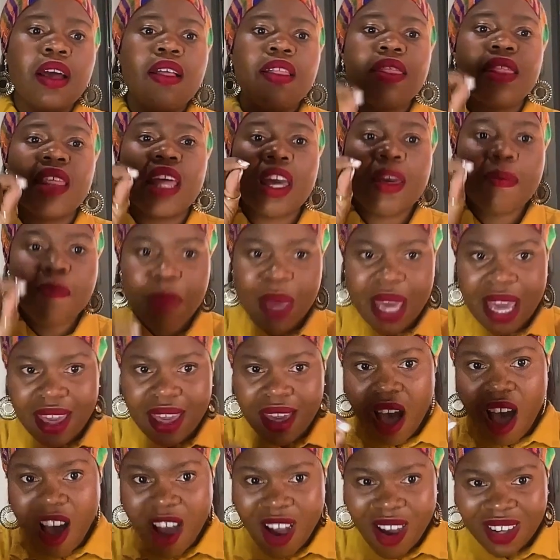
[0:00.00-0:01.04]
they pay
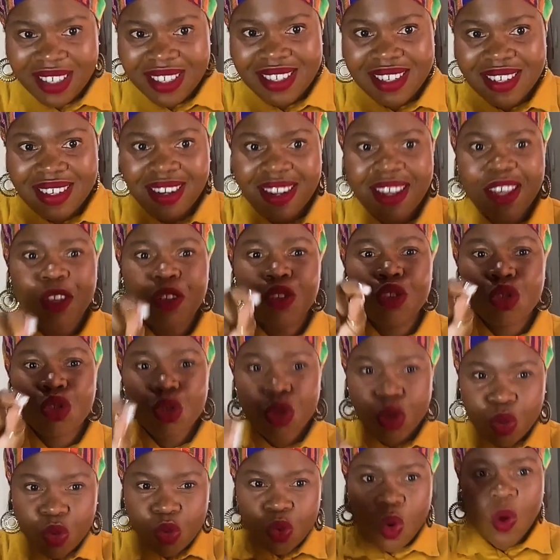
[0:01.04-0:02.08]
out
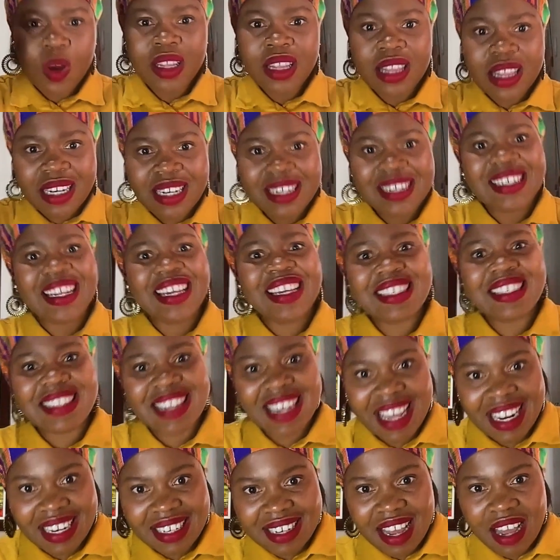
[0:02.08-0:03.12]
2 or 3 days
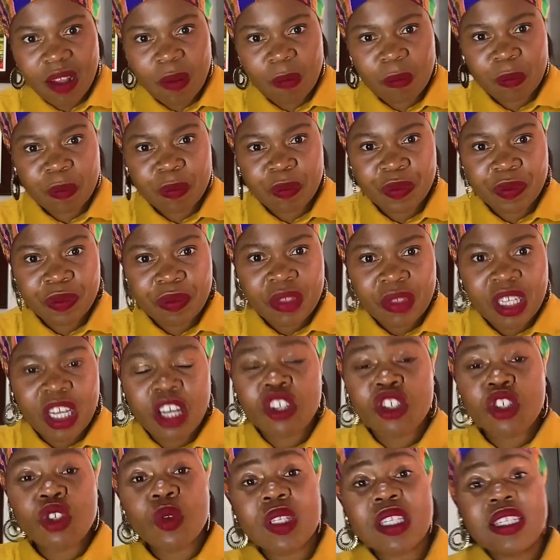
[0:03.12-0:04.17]
later.
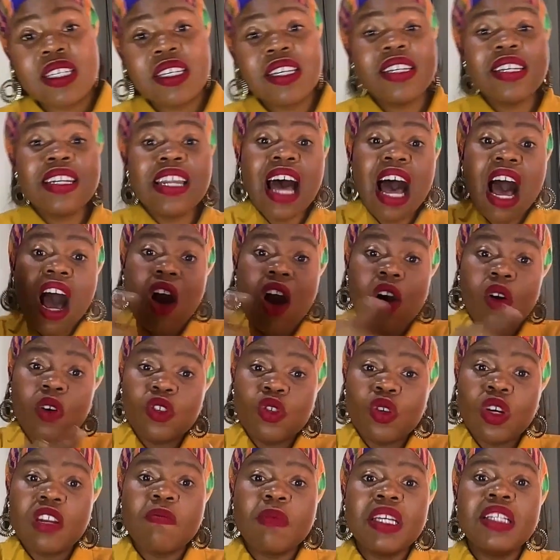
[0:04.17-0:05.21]
Do you see now?
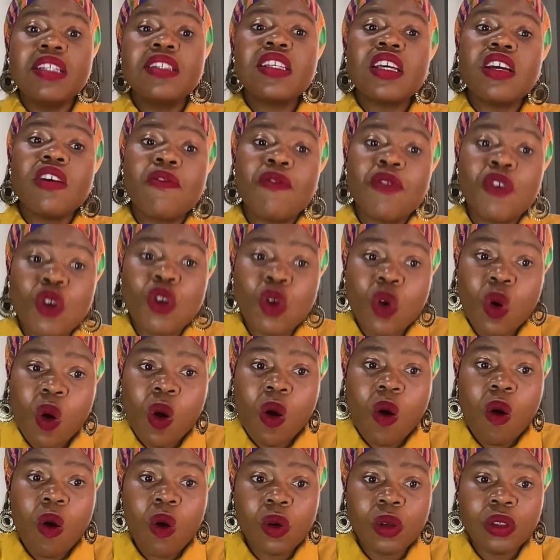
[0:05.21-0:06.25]
So it means if
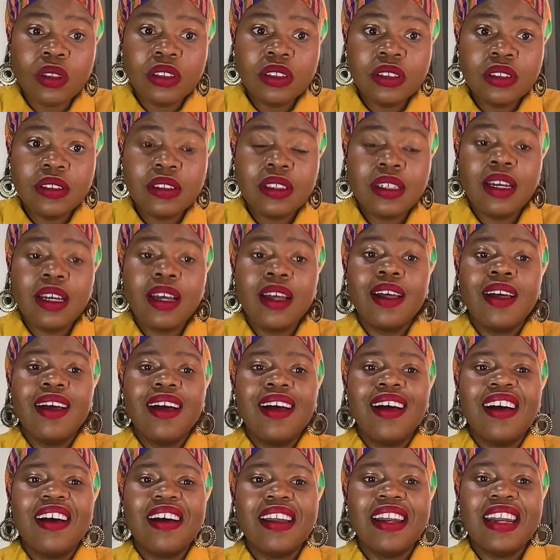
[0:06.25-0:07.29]
your own
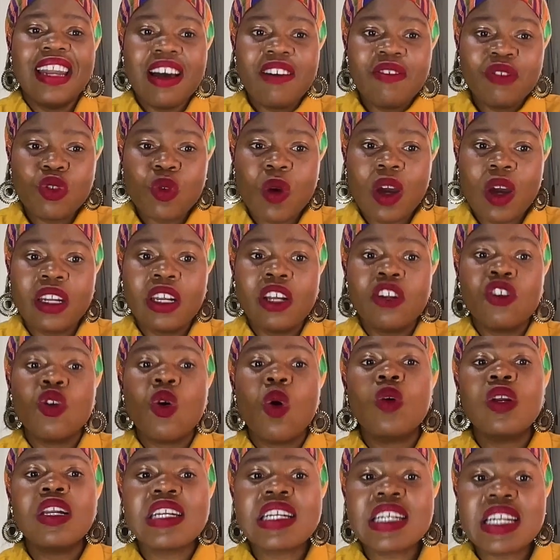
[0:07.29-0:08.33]
loved one and your
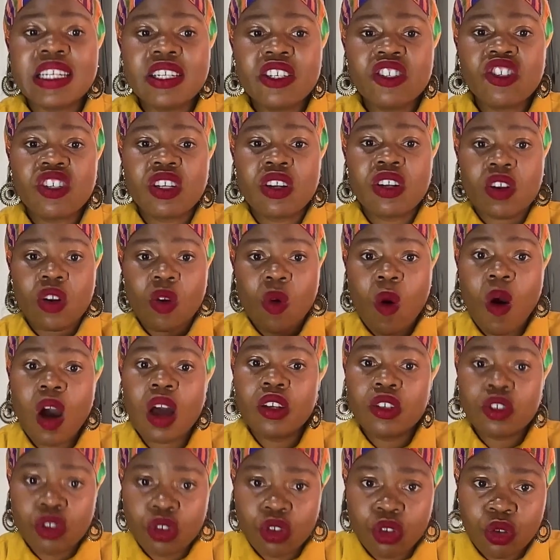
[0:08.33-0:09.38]
own religion
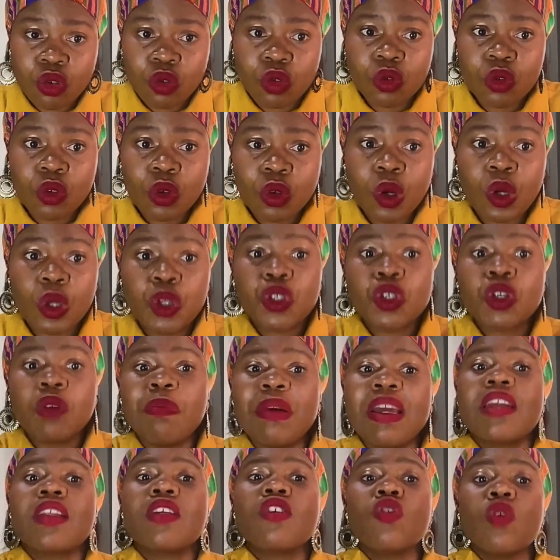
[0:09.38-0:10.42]
requires you to
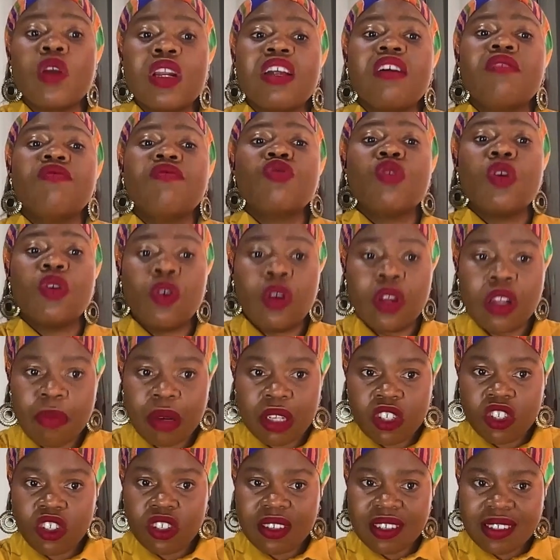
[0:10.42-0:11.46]
bury your loved one on a
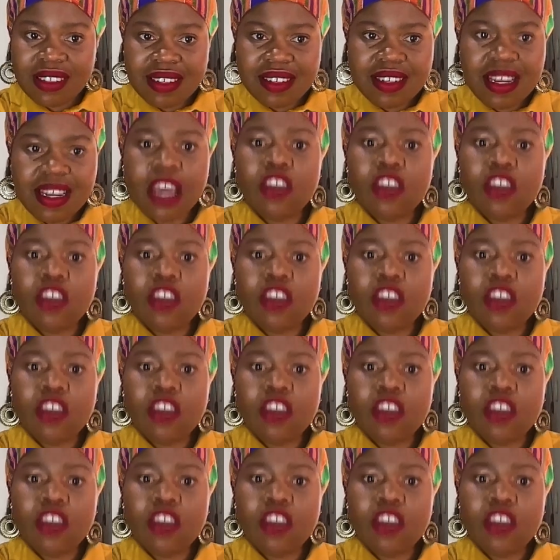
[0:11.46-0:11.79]
particular day,